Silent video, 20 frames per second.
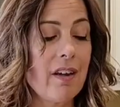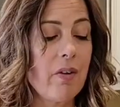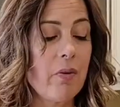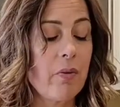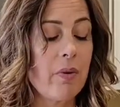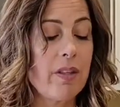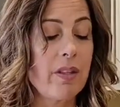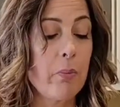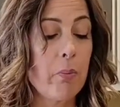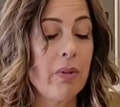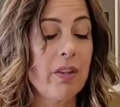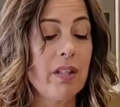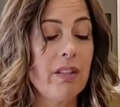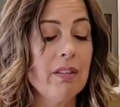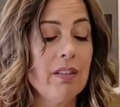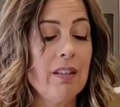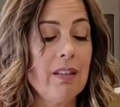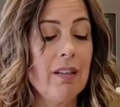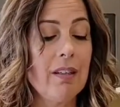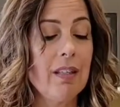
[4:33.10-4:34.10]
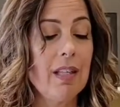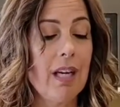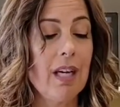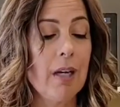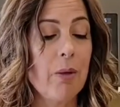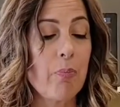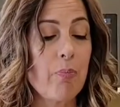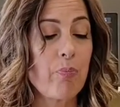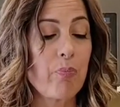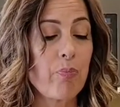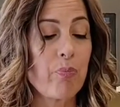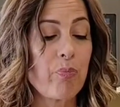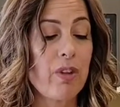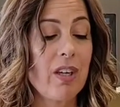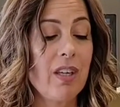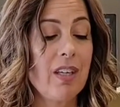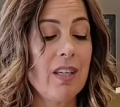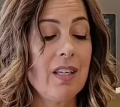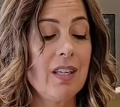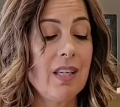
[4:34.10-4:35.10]
with the little
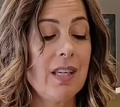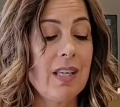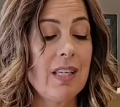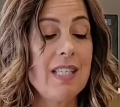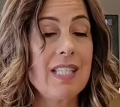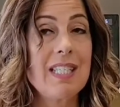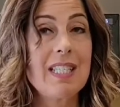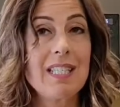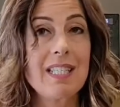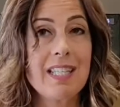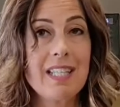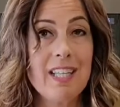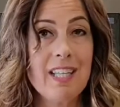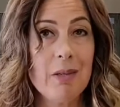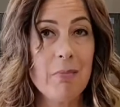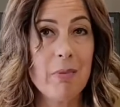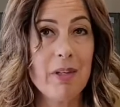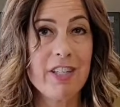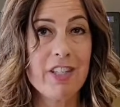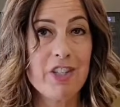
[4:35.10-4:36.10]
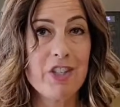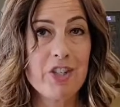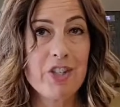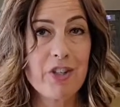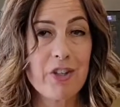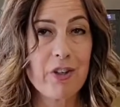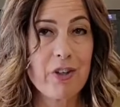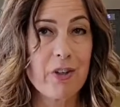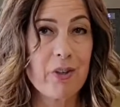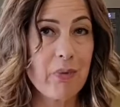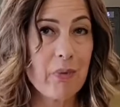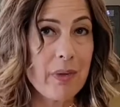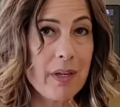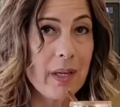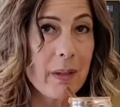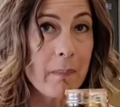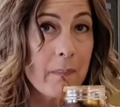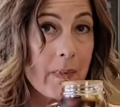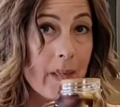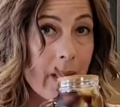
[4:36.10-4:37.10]
cinnamon sugar
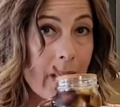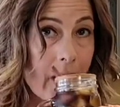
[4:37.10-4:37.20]
rim.